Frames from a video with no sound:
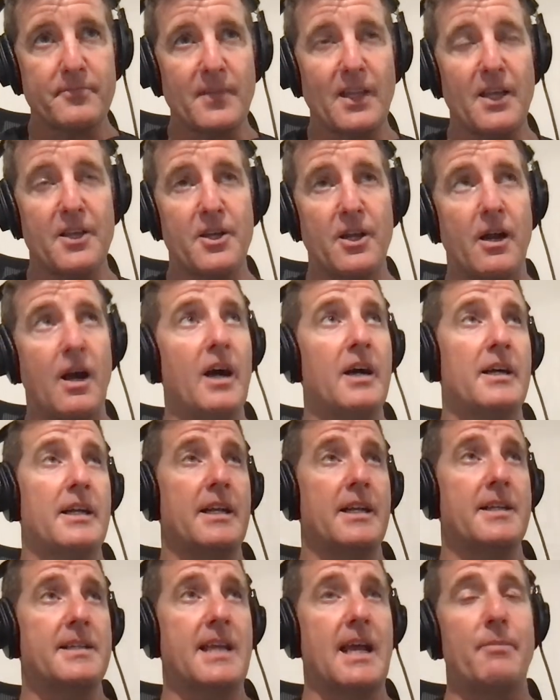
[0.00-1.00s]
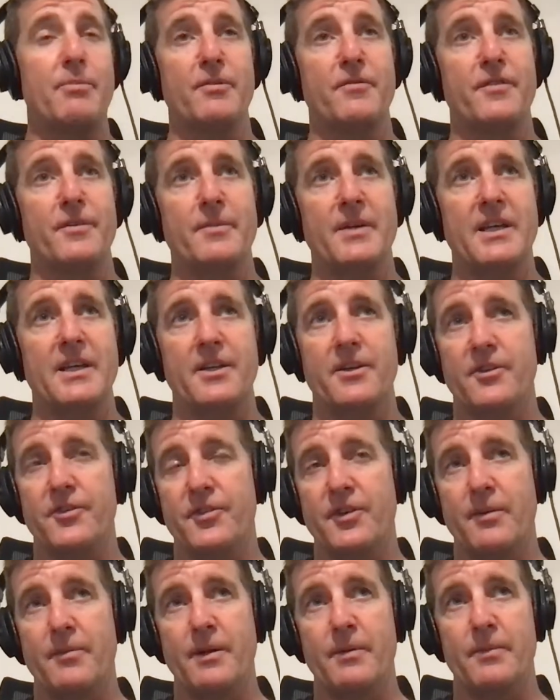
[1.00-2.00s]
An example for me is
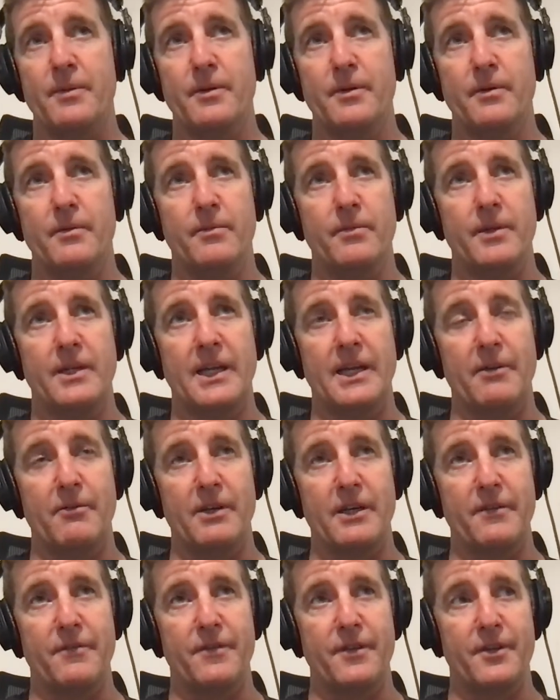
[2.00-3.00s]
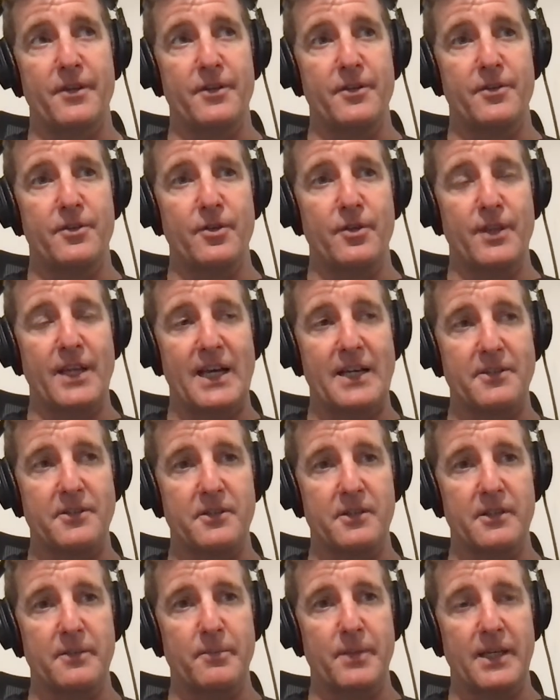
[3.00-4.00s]
I remember getting ready for the 2000
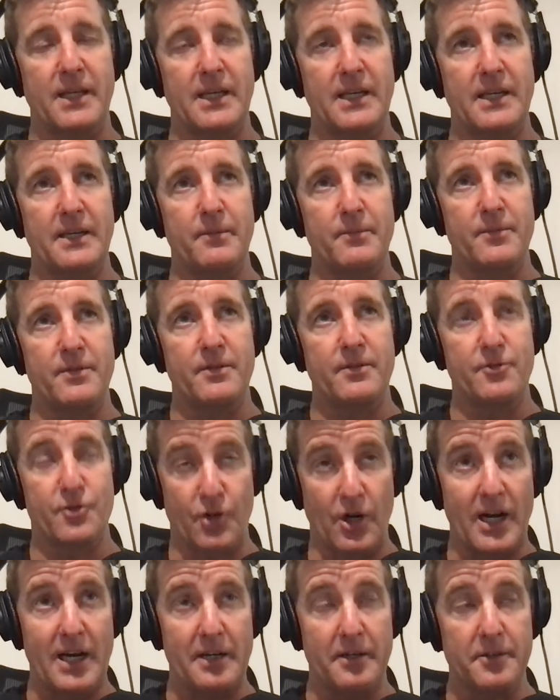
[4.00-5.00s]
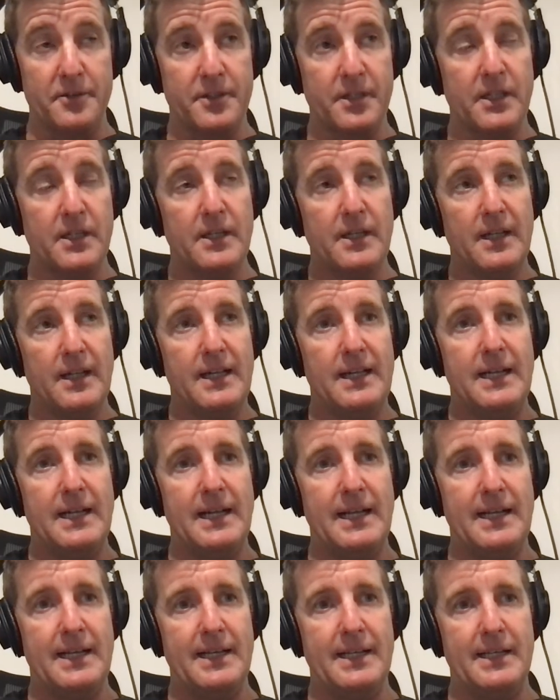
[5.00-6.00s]
Olympic Games trials,
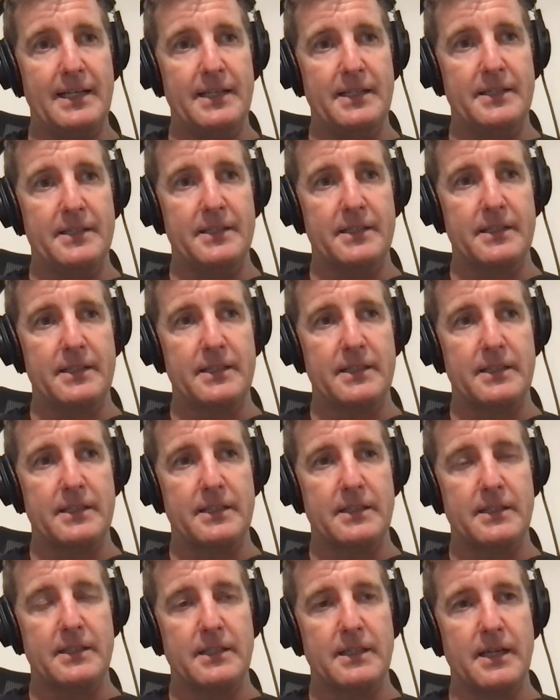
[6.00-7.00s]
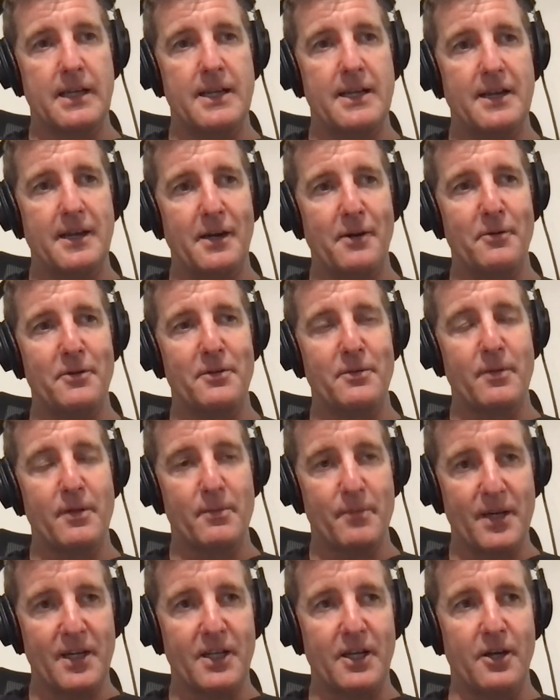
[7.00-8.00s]
and I was with
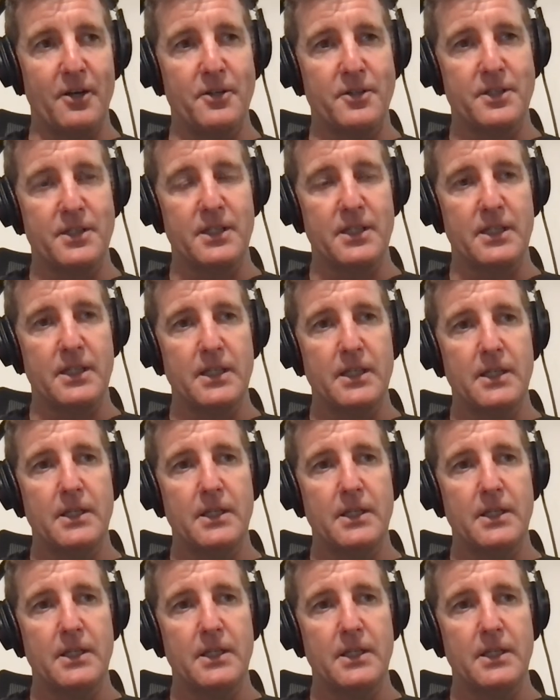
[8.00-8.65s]
my coach, and